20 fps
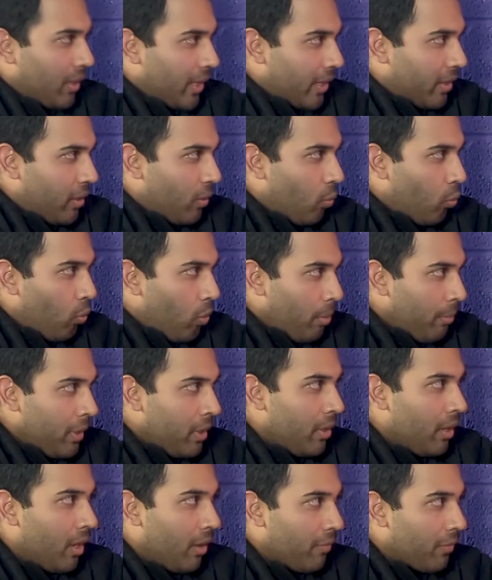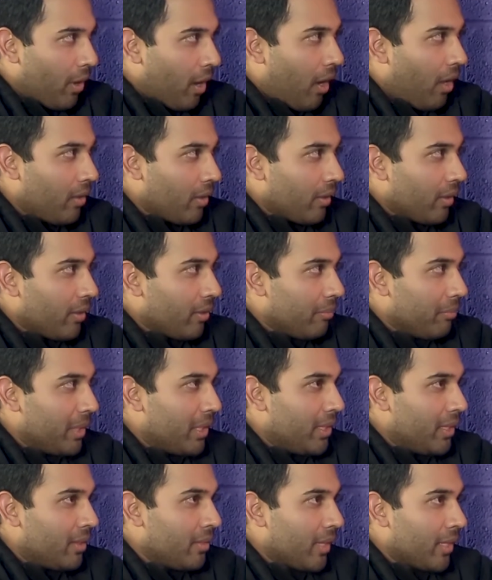like a woman of color,
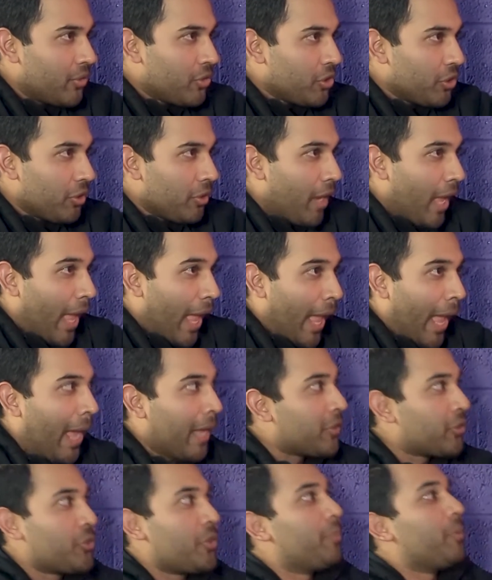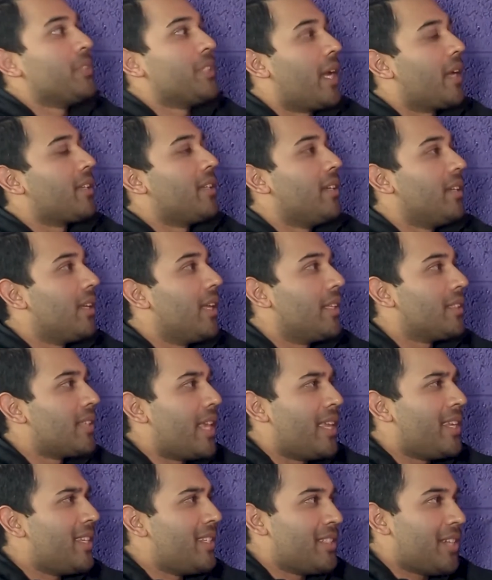meaning that you're extra protected against
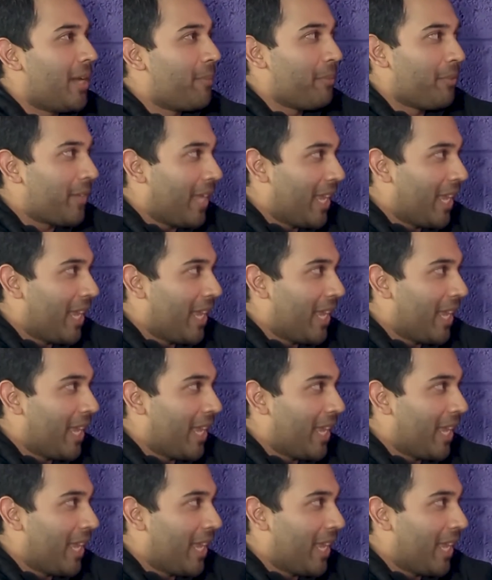any type of